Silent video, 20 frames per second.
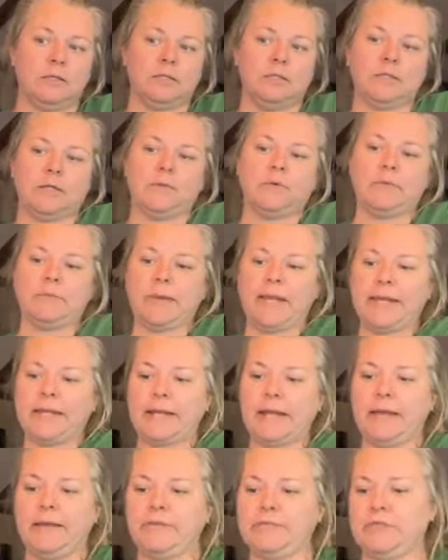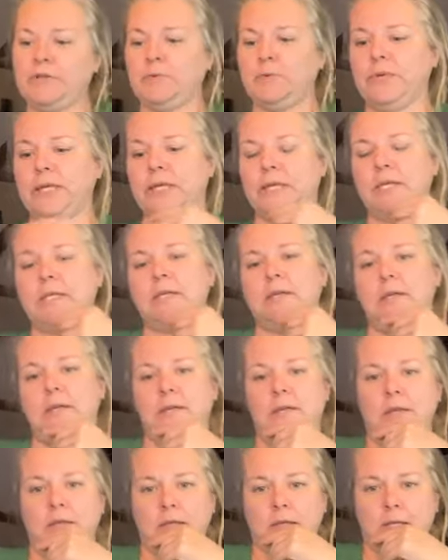So we might have to weed
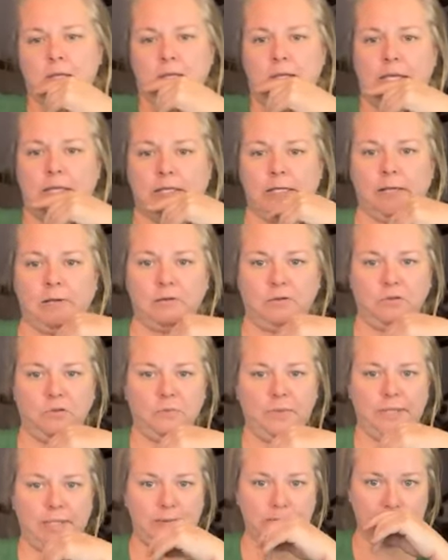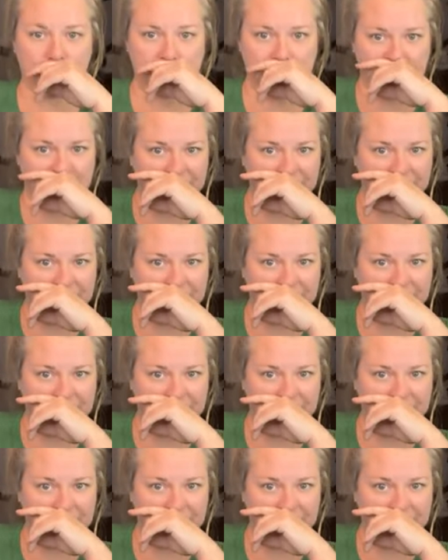that down a little bit.